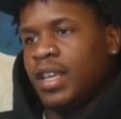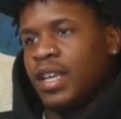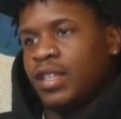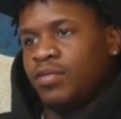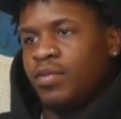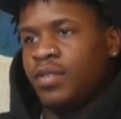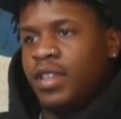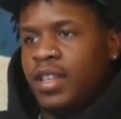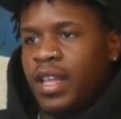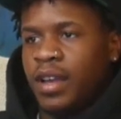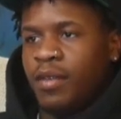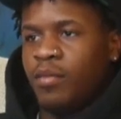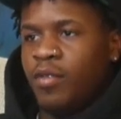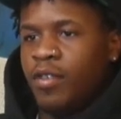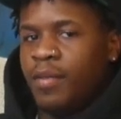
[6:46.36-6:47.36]
it's really
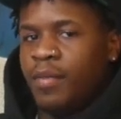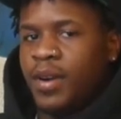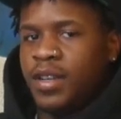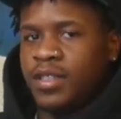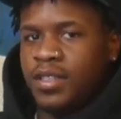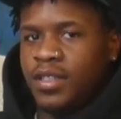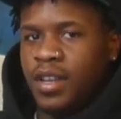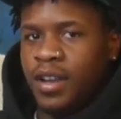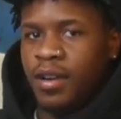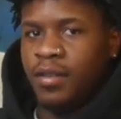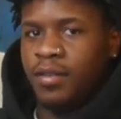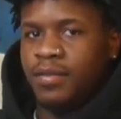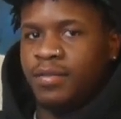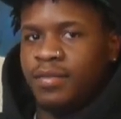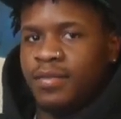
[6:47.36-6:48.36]
like more of my
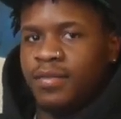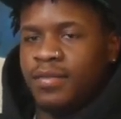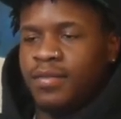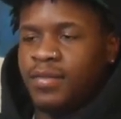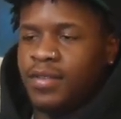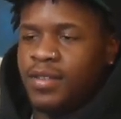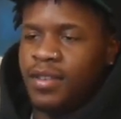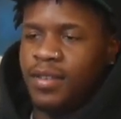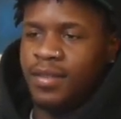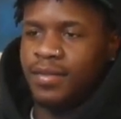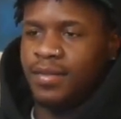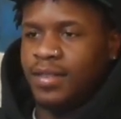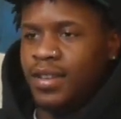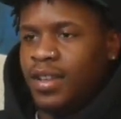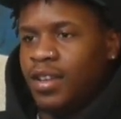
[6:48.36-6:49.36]
style. So
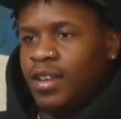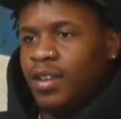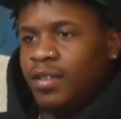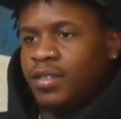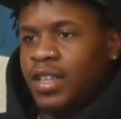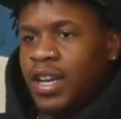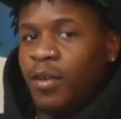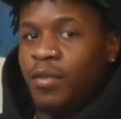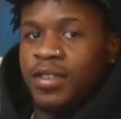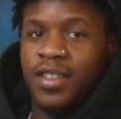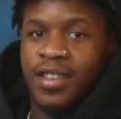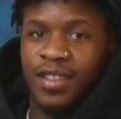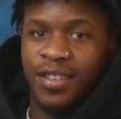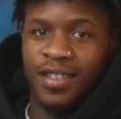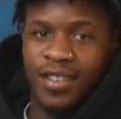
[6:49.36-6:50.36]
I went
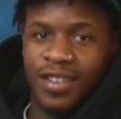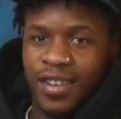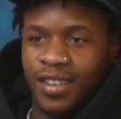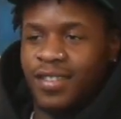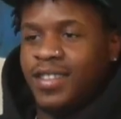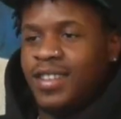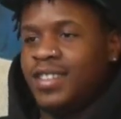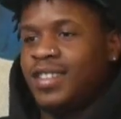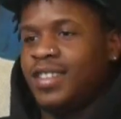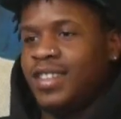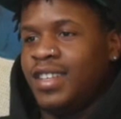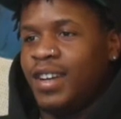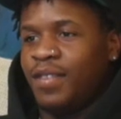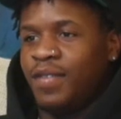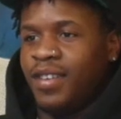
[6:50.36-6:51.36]
to New York
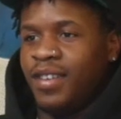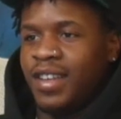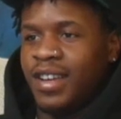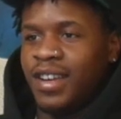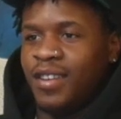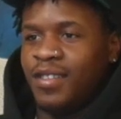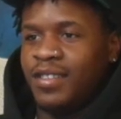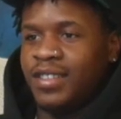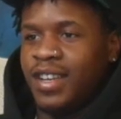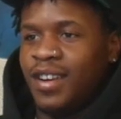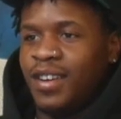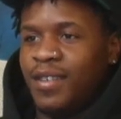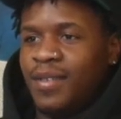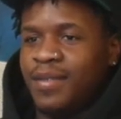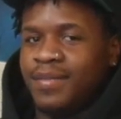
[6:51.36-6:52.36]
recently. I felt like I was at
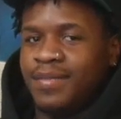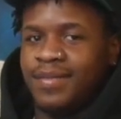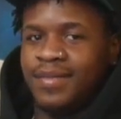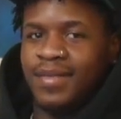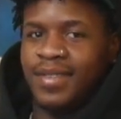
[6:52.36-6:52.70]
home.